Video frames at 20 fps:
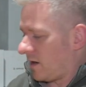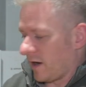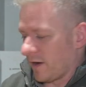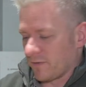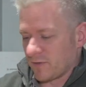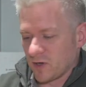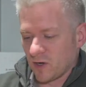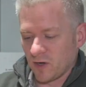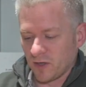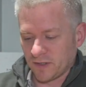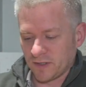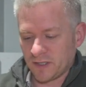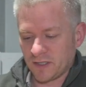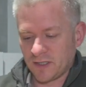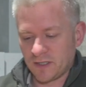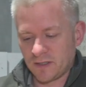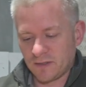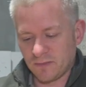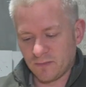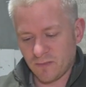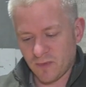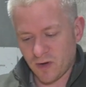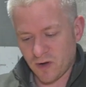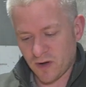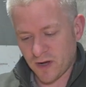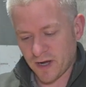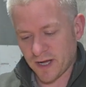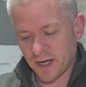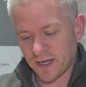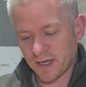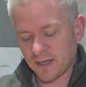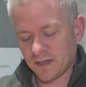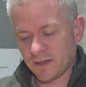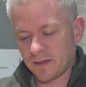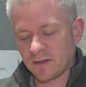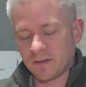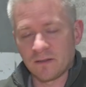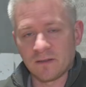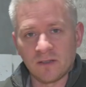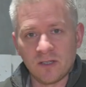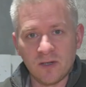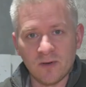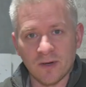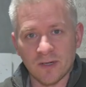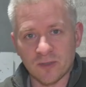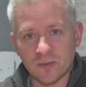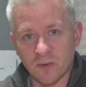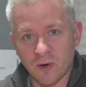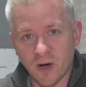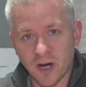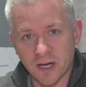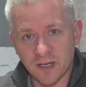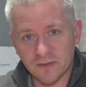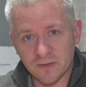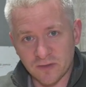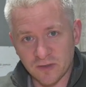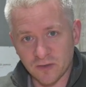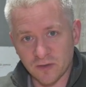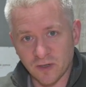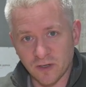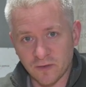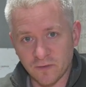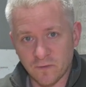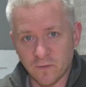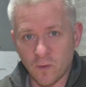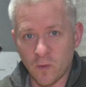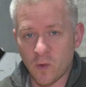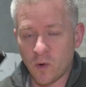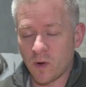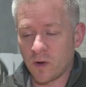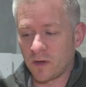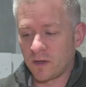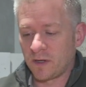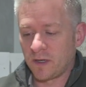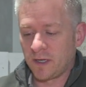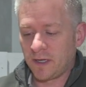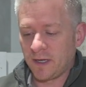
I've got my QHY-294